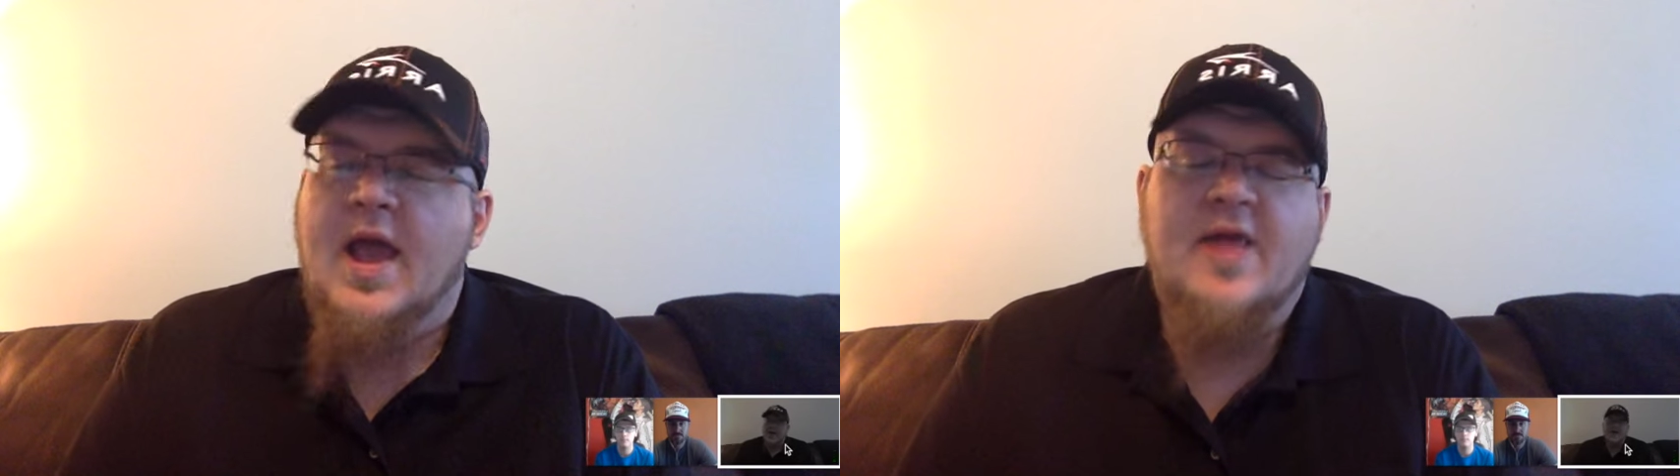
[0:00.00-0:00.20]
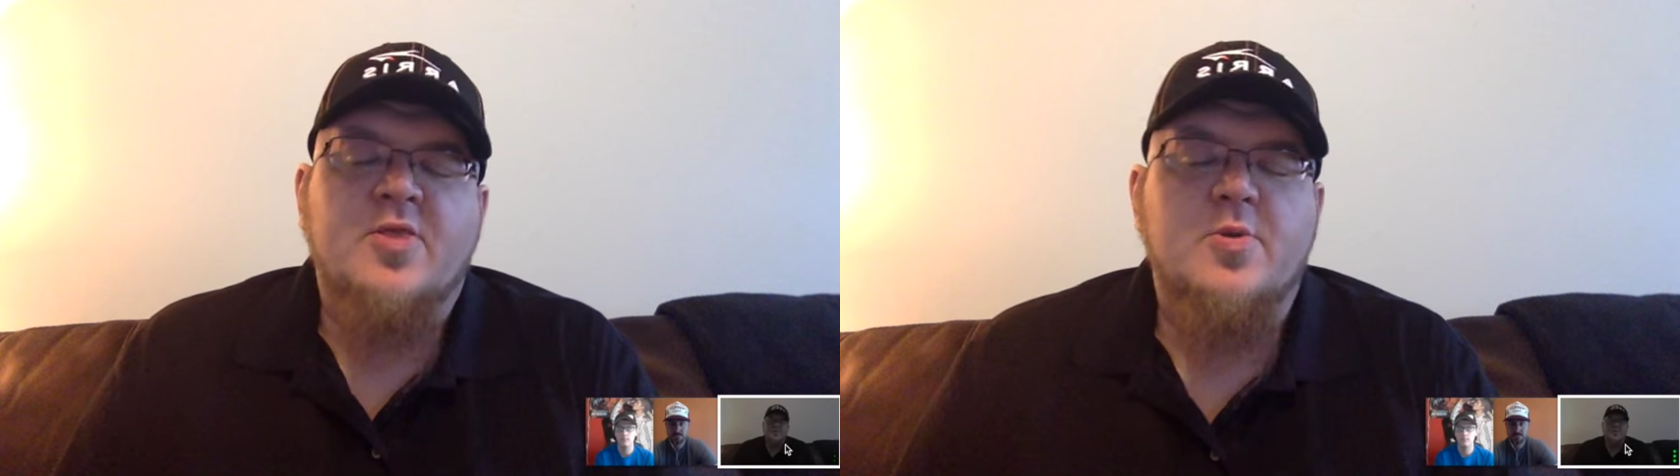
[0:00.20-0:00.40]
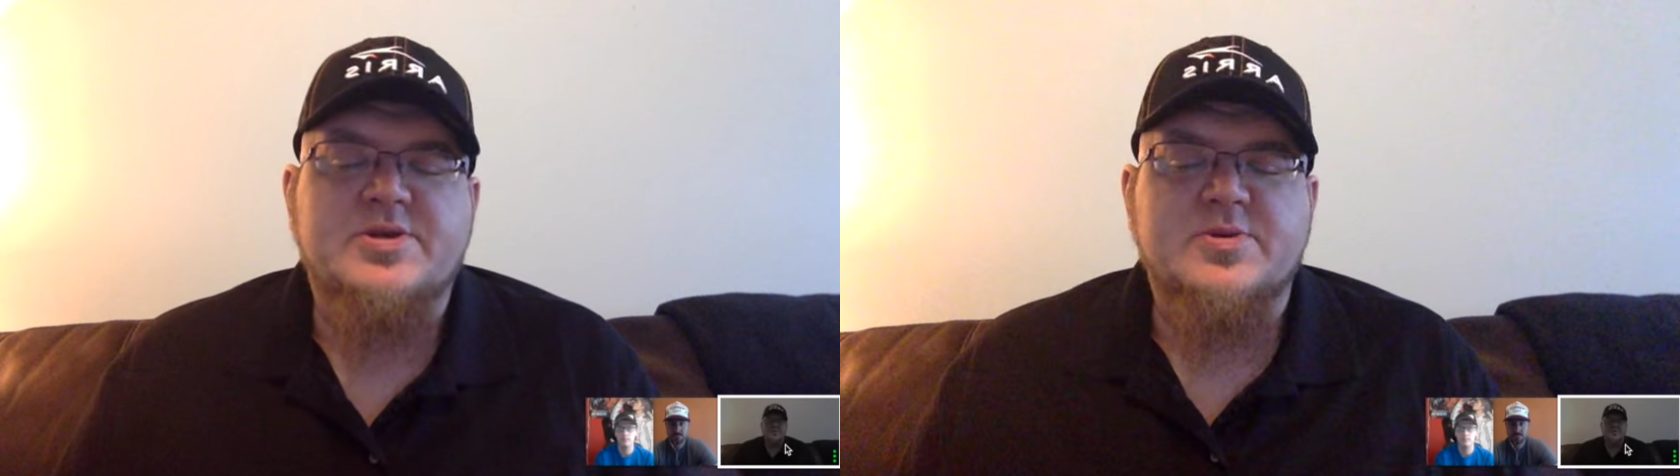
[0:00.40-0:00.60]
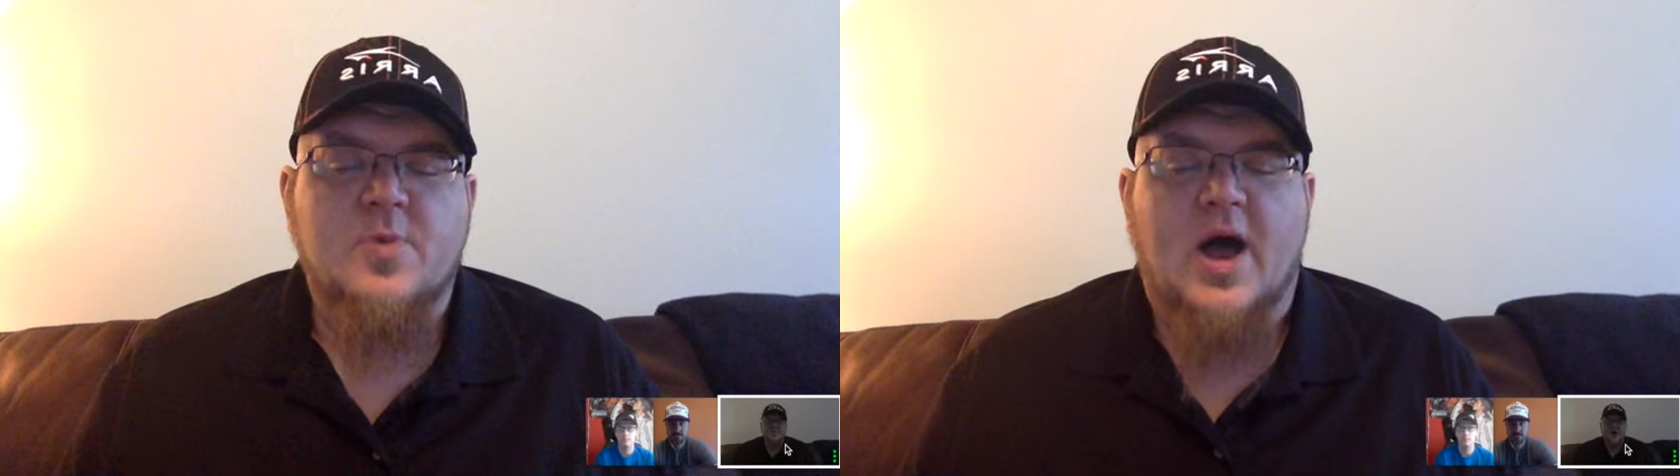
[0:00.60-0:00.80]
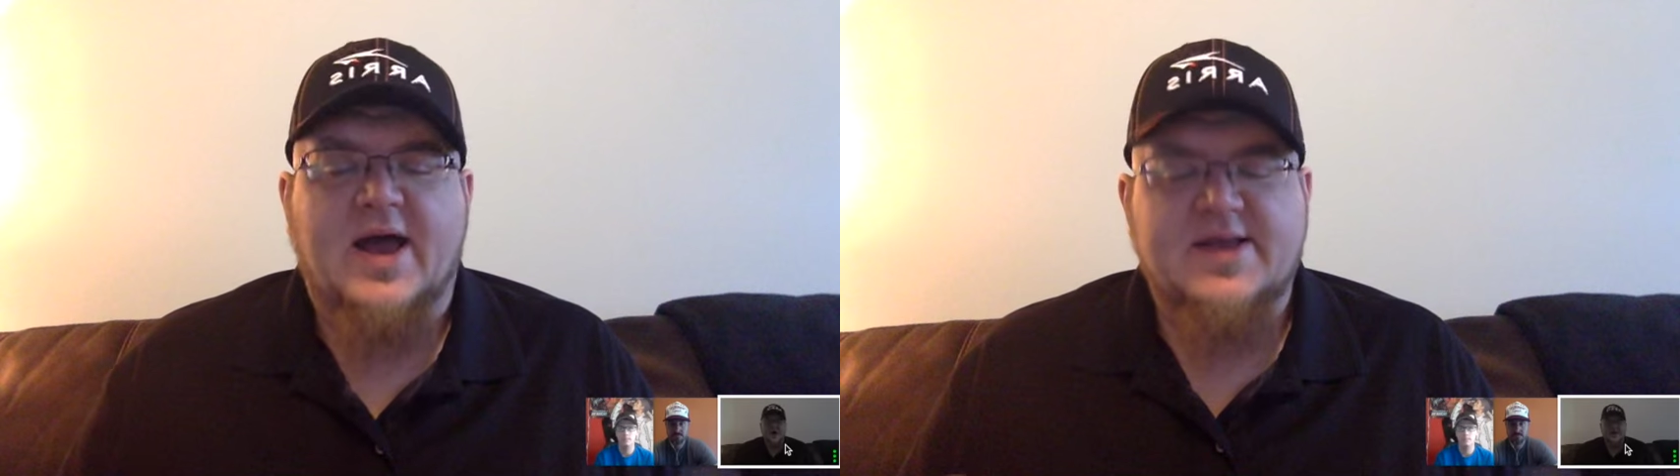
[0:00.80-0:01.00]
and the reason
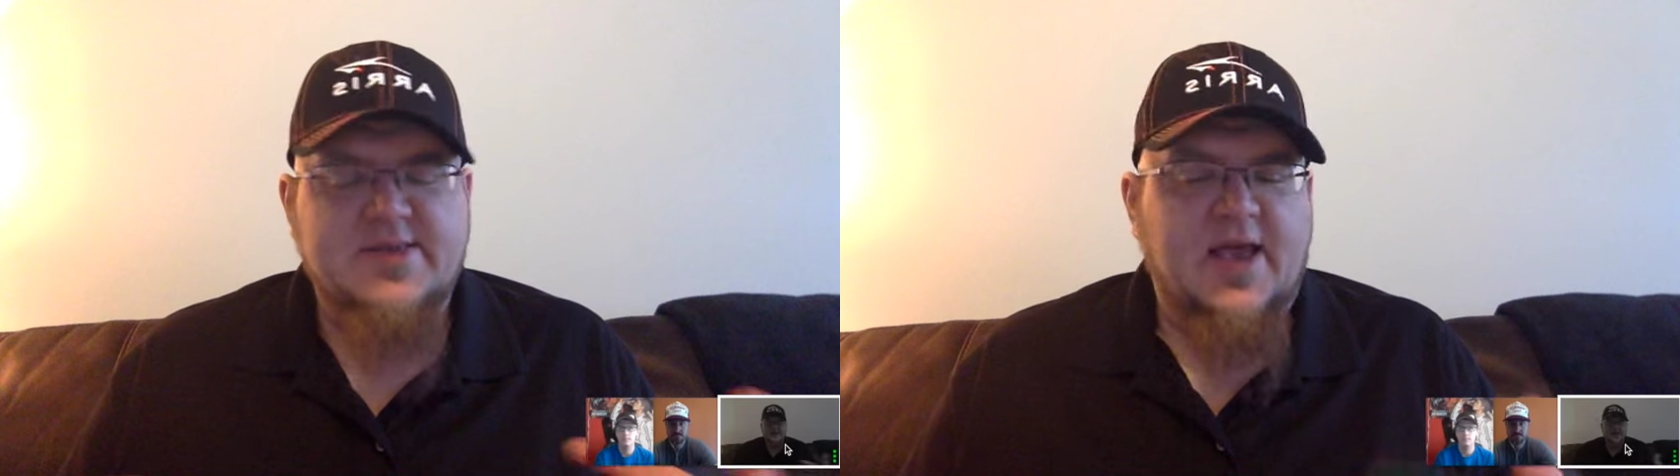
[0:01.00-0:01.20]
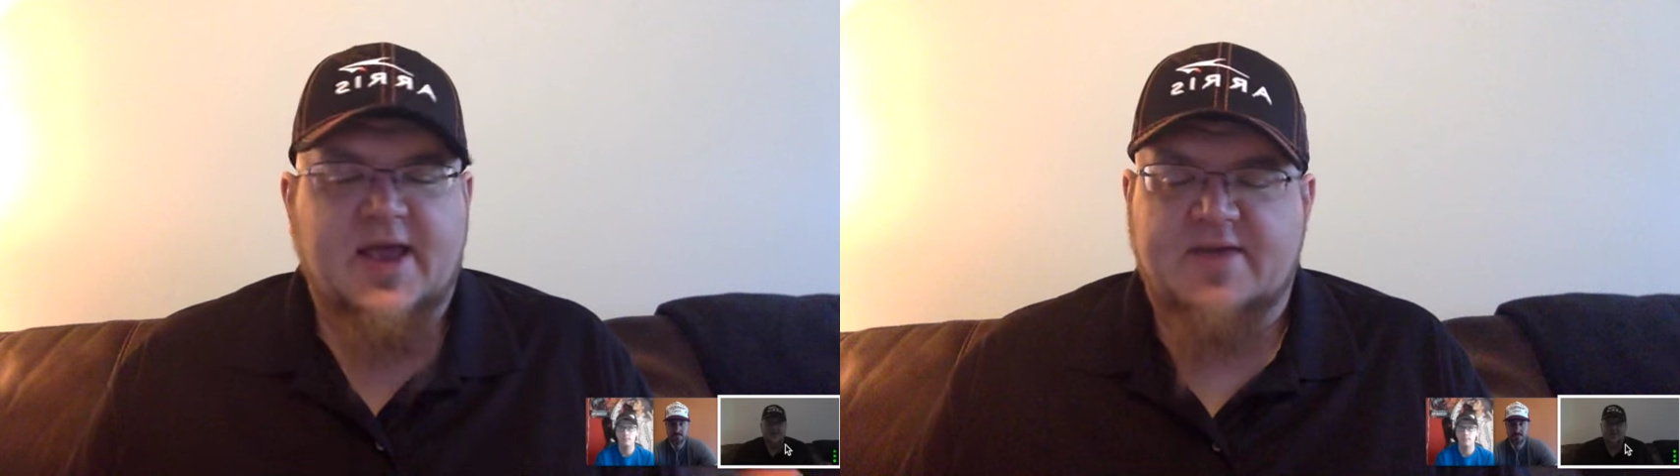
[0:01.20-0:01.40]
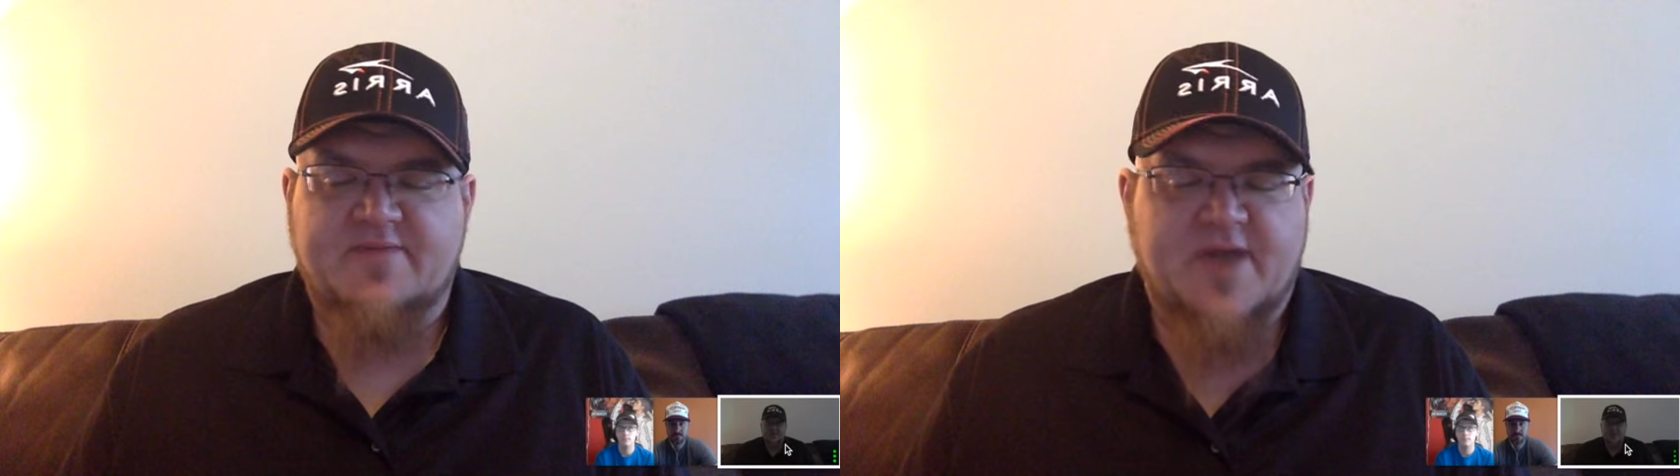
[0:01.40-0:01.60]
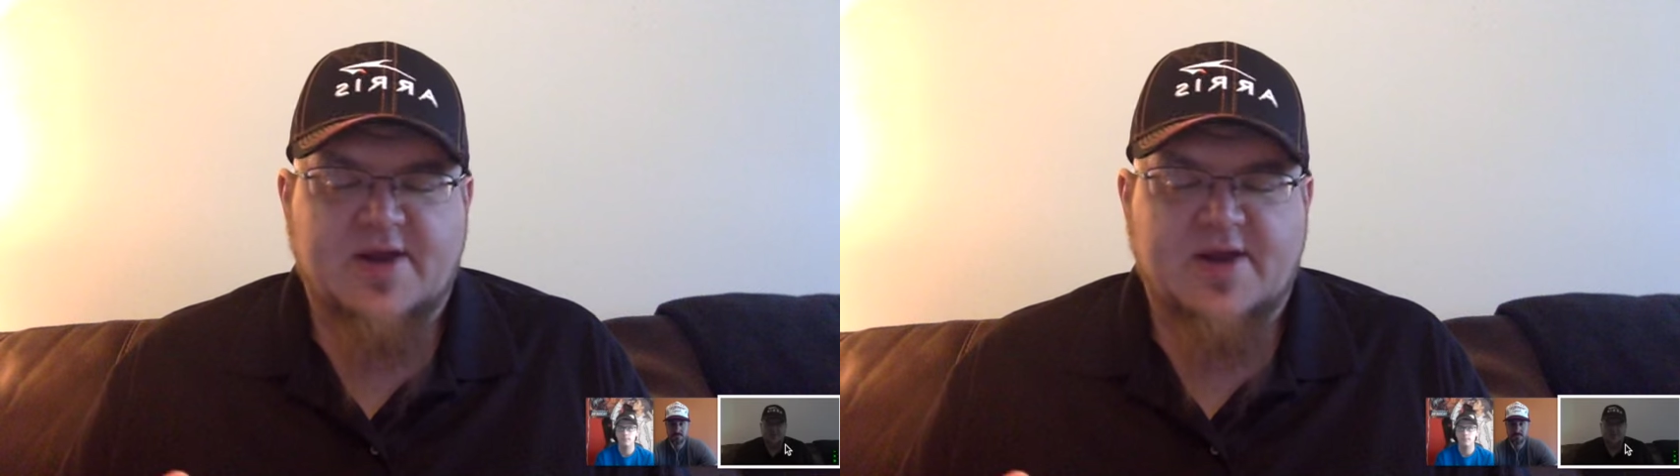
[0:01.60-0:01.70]
why is it